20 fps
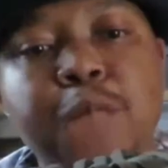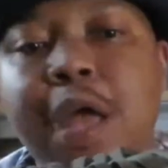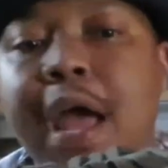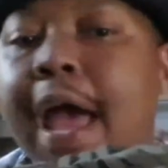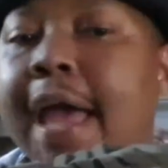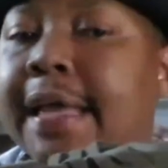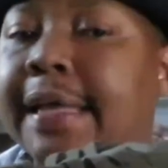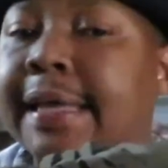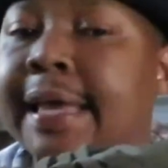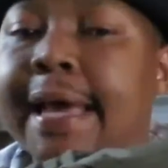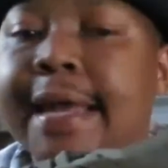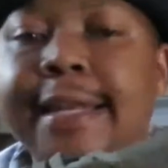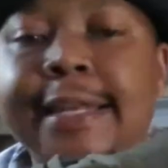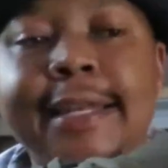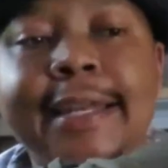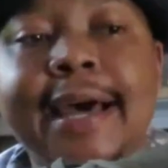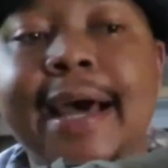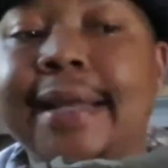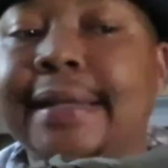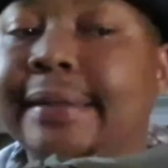I
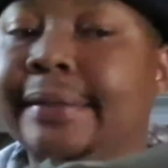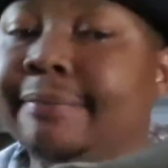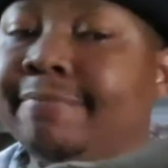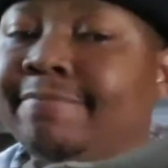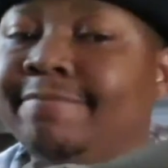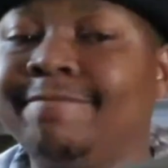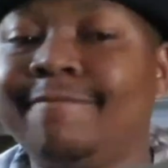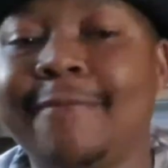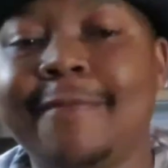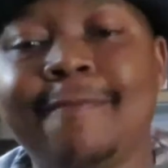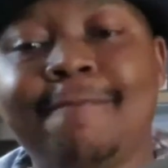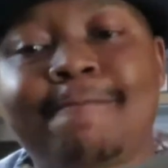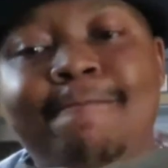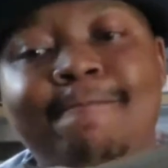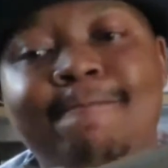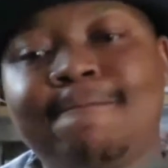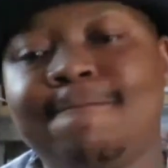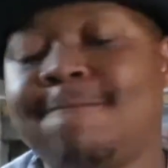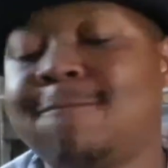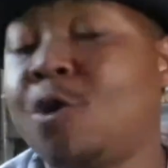cannot
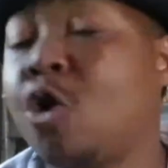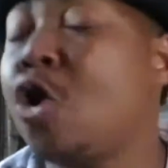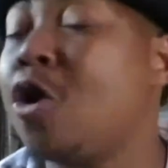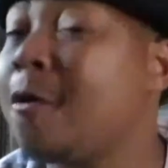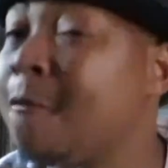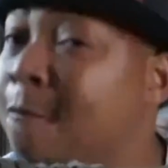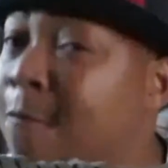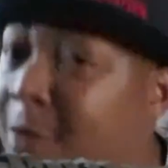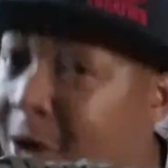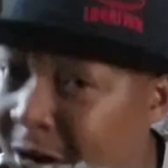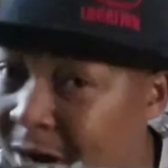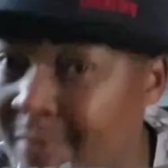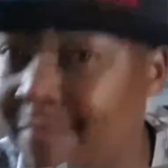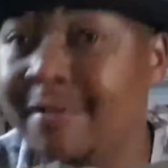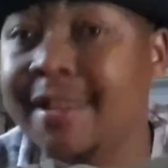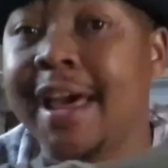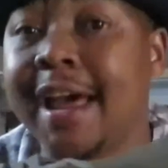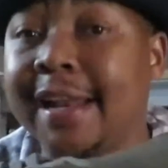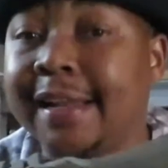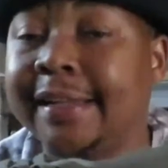confirm
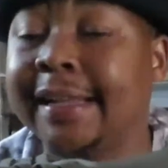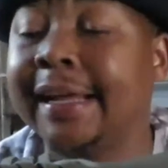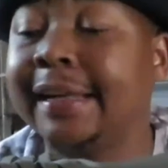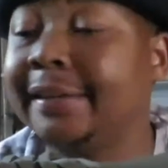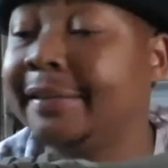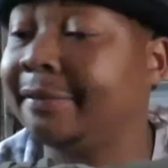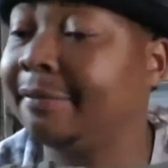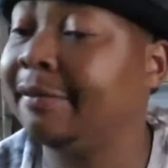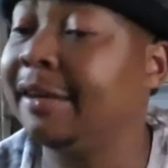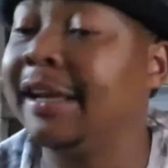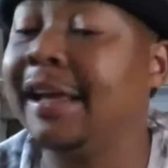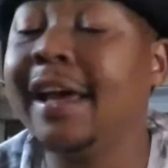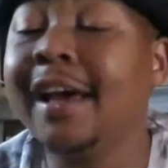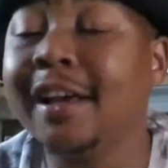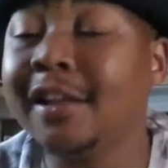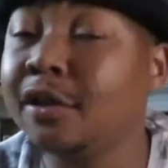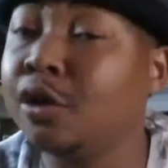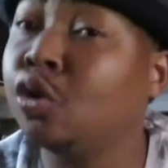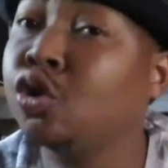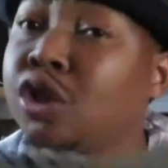that
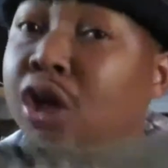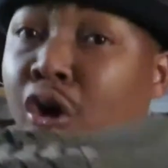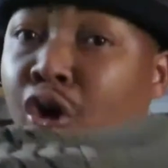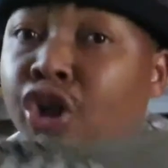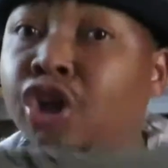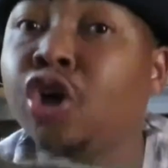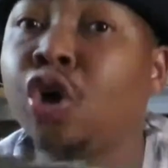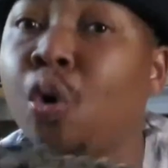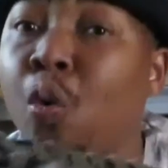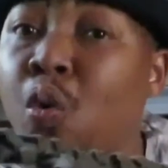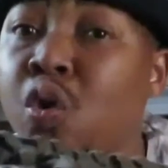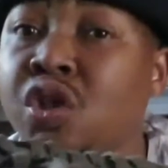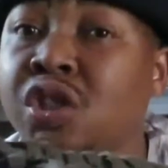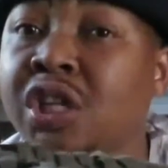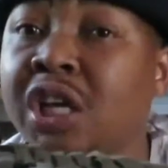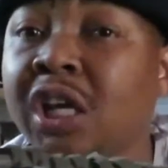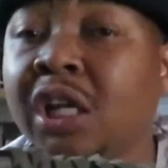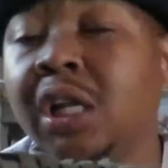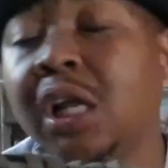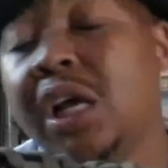hey, those are gonna go on
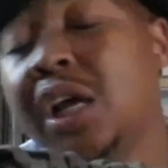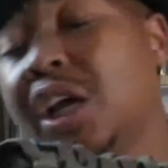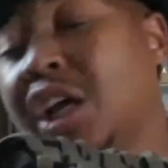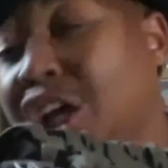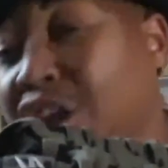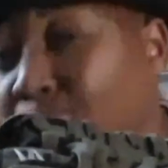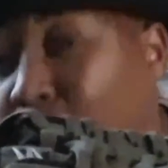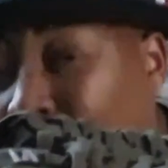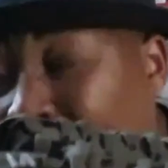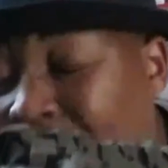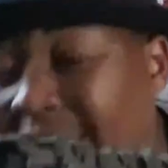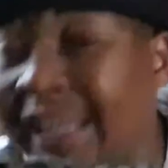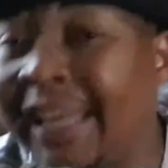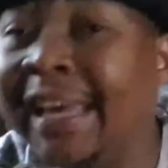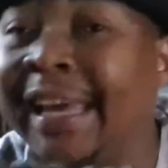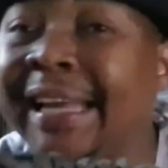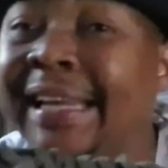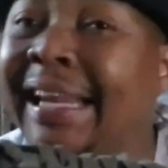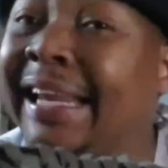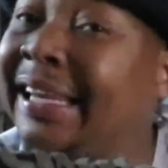sale and you can
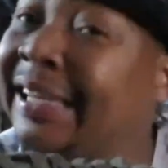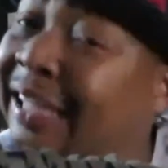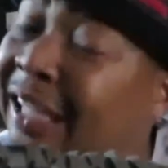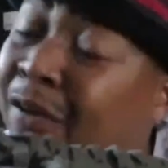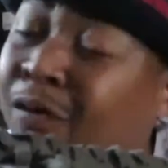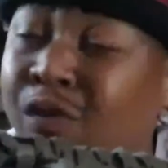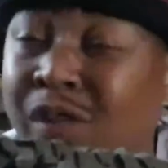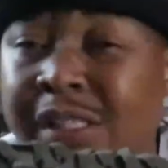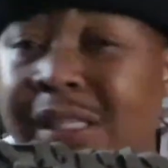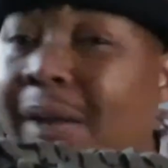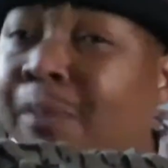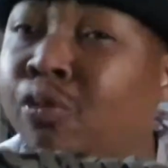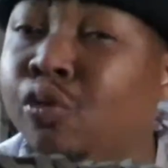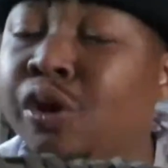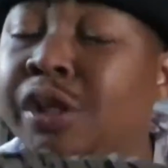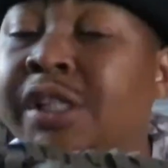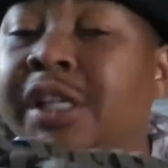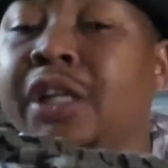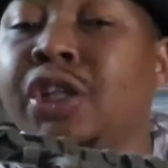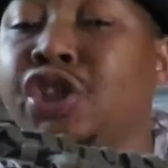hit and get for sub
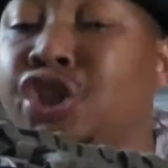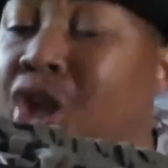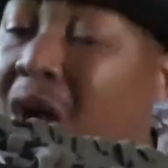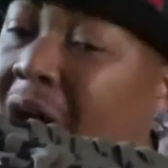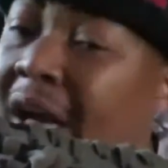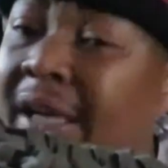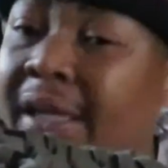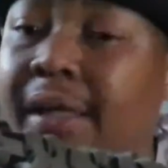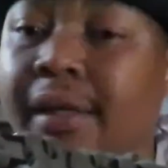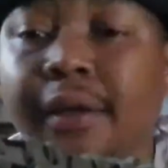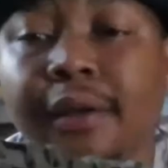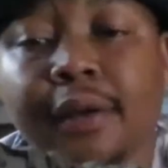retail shoddy.